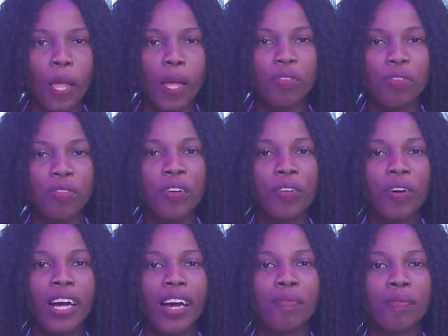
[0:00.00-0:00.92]
The
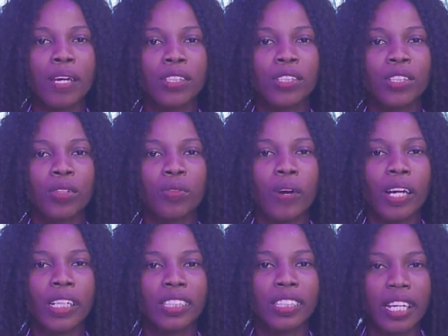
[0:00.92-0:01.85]
federal government on
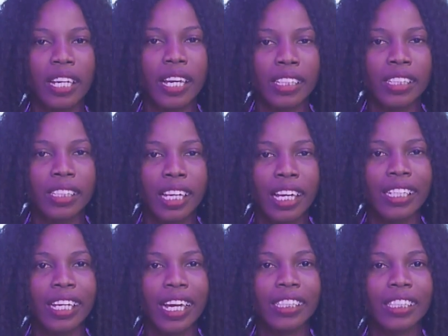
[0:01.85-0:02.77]
Wednesday has
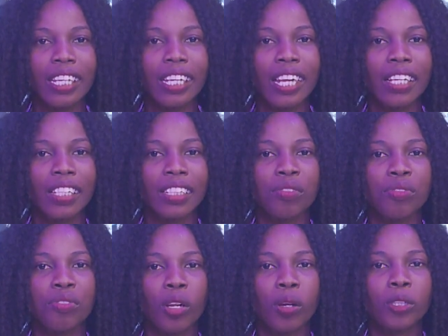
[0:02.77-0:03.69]
said that it has
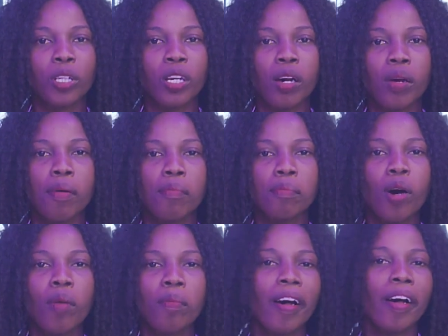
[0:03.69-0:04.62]
developed a
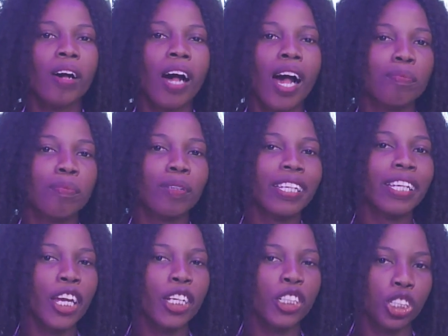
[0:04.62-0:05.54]
mobile
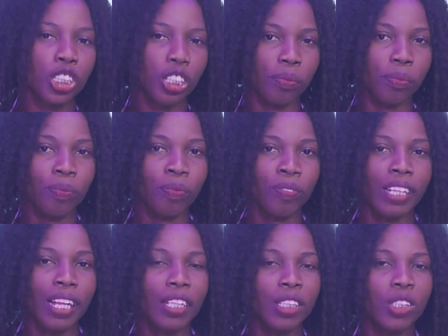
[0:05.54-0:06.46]
application that is